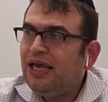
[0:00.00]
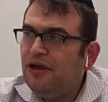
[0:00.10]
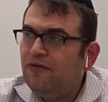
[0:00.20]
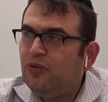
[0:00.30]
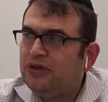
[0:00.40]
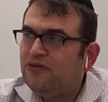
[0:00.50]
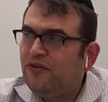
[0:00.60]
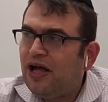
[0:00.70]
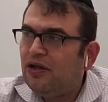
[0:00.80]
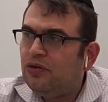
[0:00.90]
influence
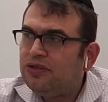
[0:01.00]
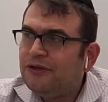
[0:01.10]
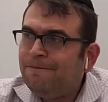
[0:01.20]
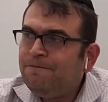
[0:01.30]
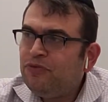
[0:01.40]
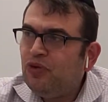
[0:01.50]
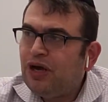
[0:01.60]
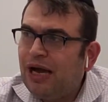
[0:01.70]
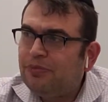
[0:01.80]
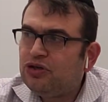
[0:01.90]
followers to
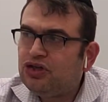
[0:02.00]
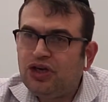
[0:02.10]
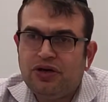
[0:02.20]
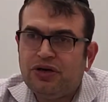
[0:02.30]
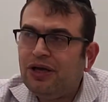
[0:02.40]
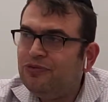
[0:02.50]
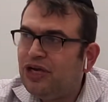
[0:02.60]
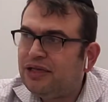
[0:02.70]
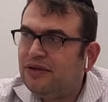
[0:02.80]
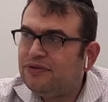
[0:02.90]
accomplish shared
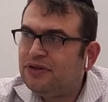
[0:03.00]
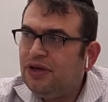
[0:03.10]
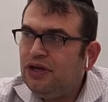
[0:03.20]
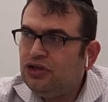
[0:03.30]
objectives.